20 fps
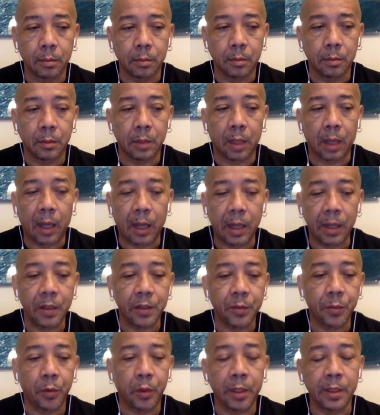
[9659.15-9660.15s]
The
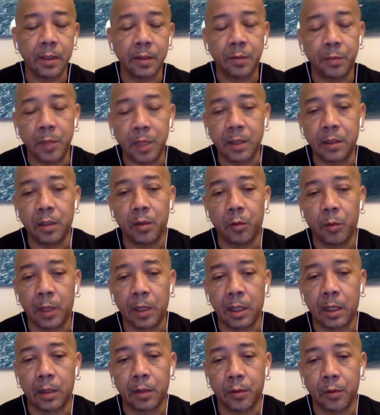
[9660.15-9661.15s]
highest point is meeting
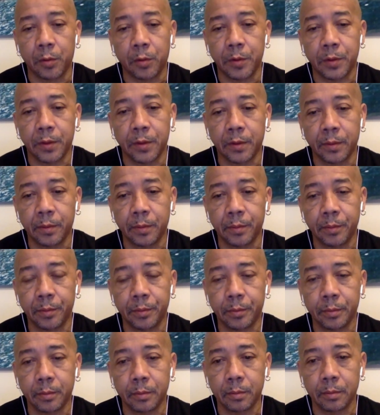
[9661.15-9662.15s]
William Dups.
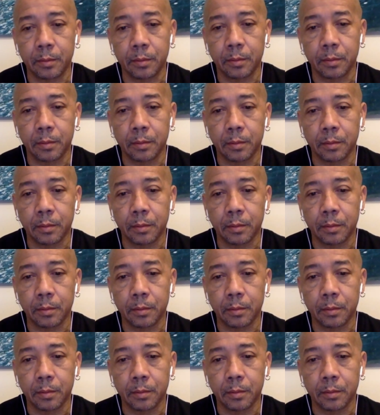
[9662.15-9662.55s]
Mm.